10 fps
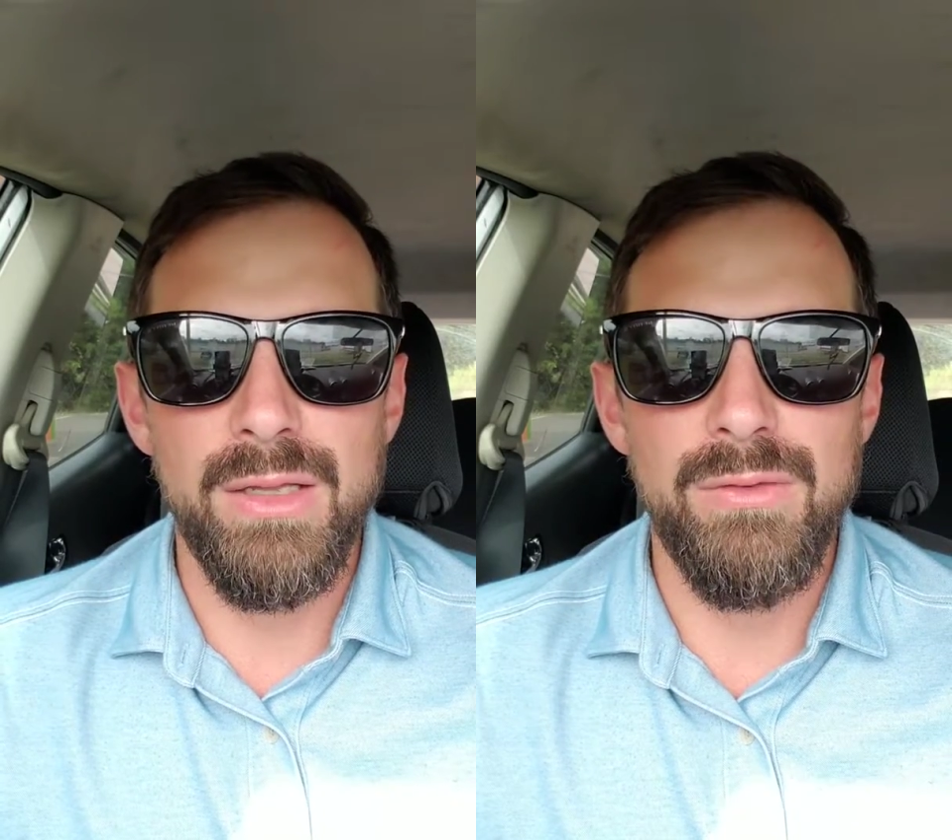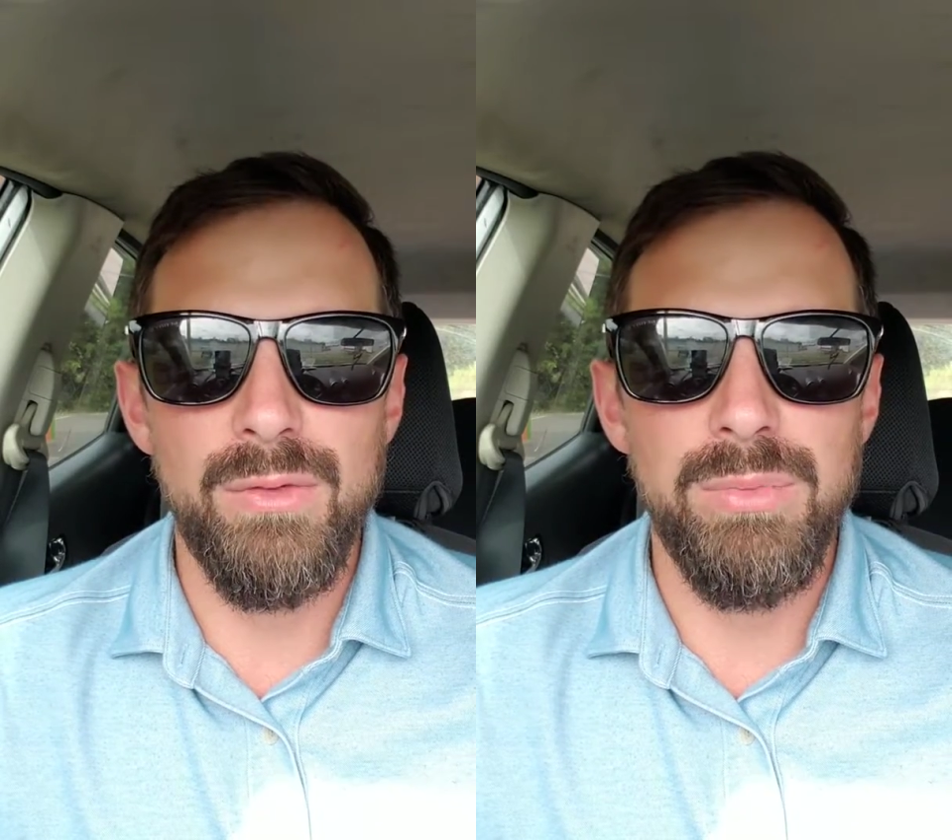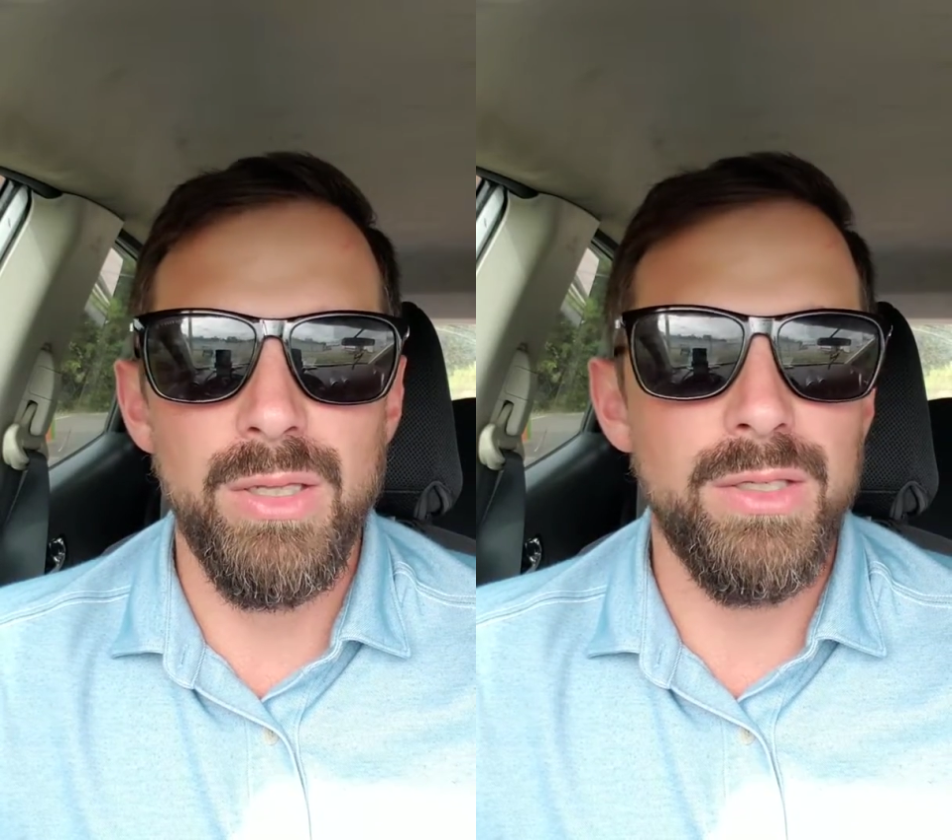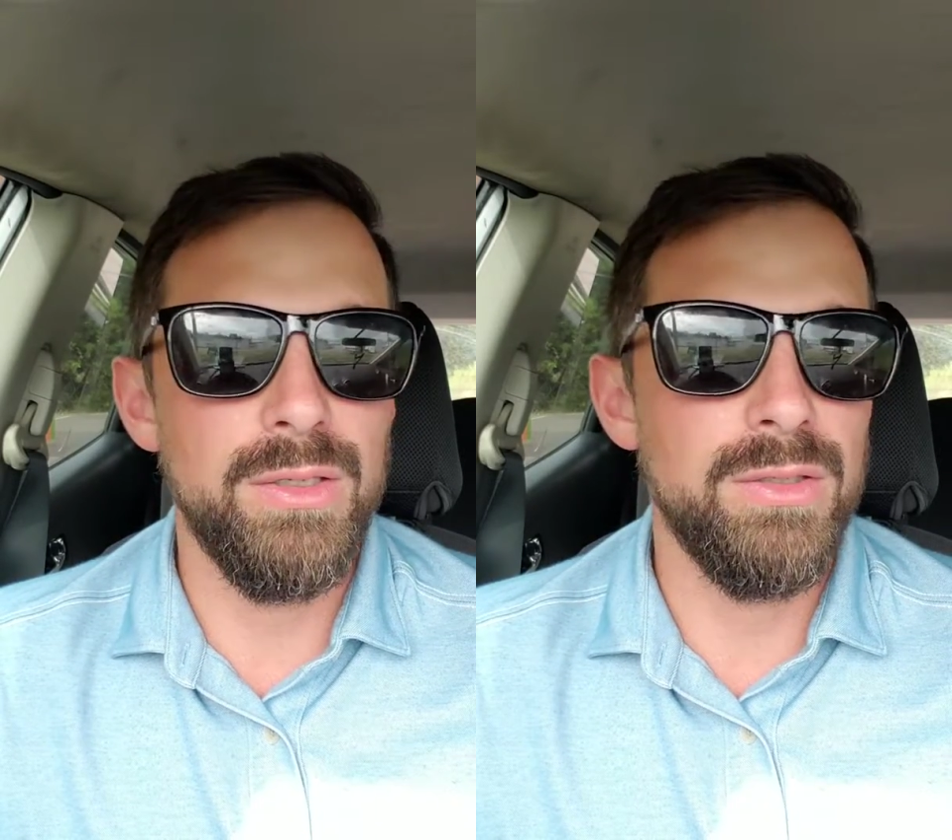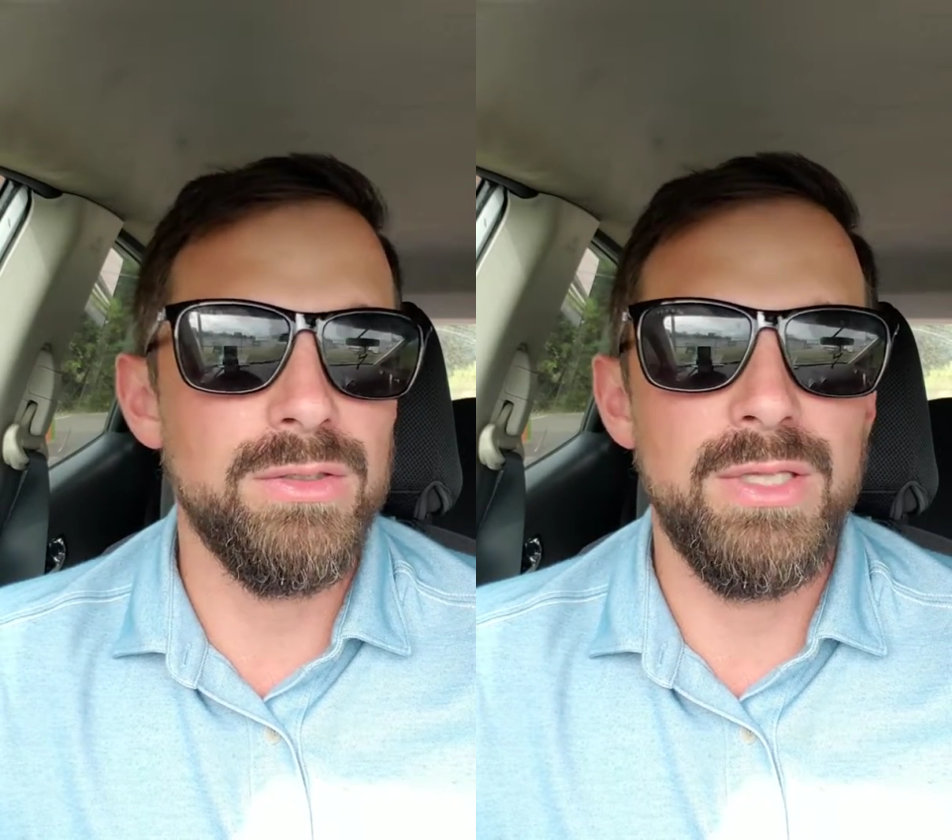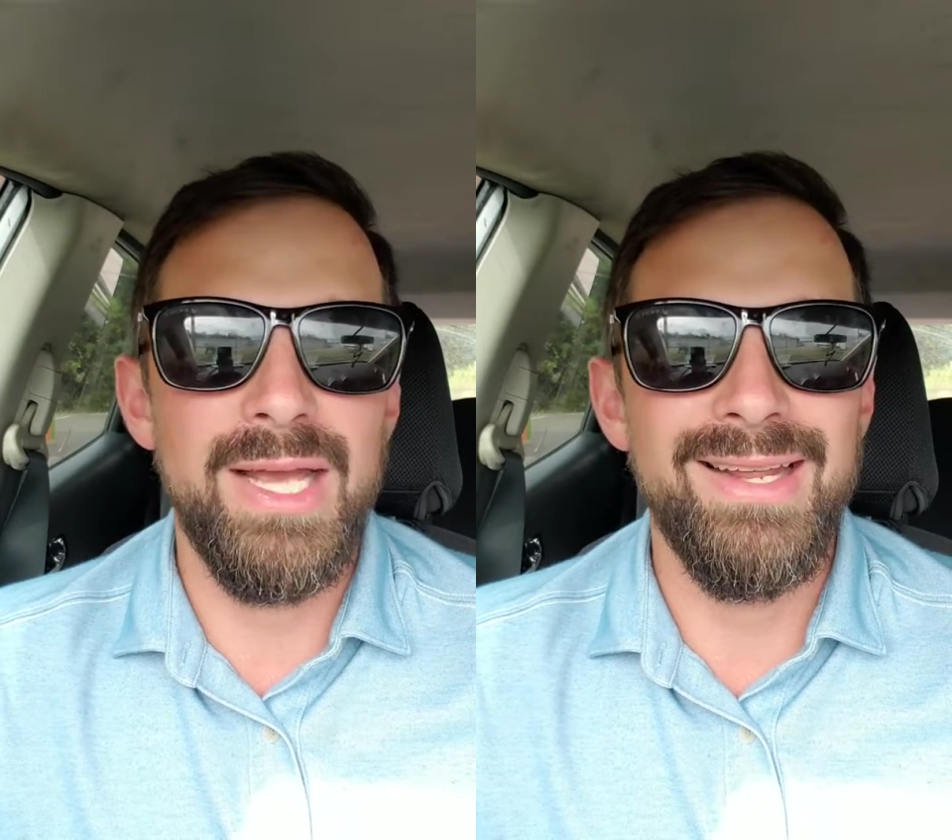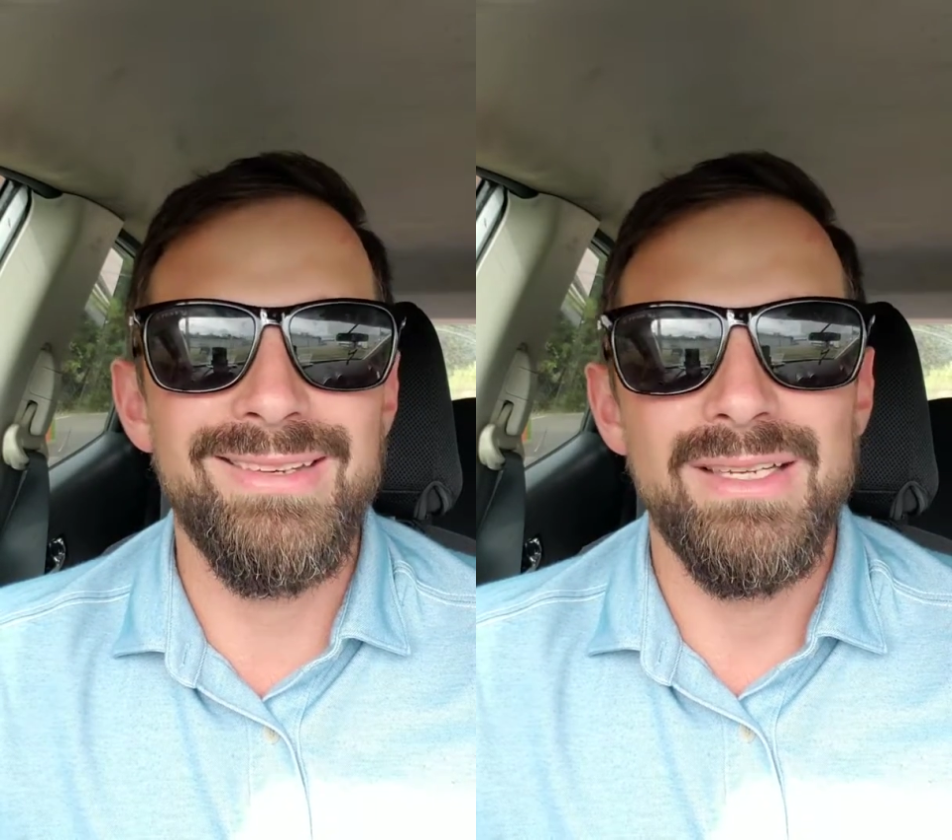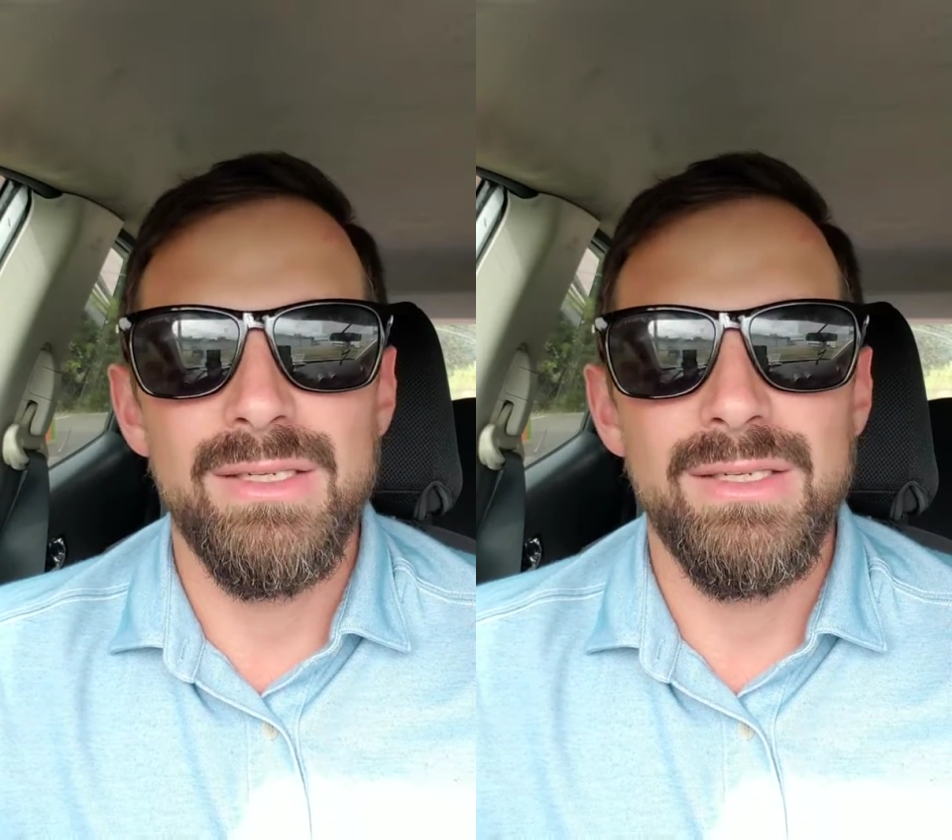level players that